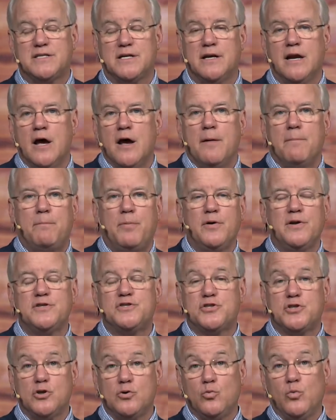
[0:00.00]
And pretty
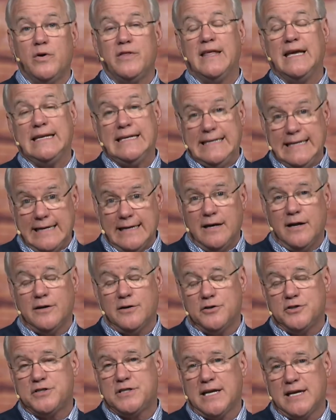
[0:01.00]
soon when they did
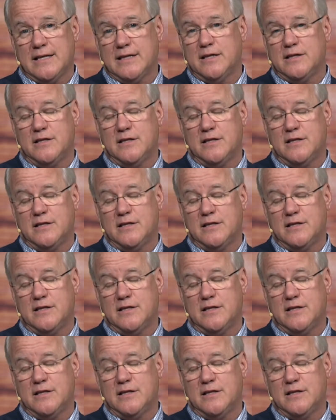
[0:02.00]
understand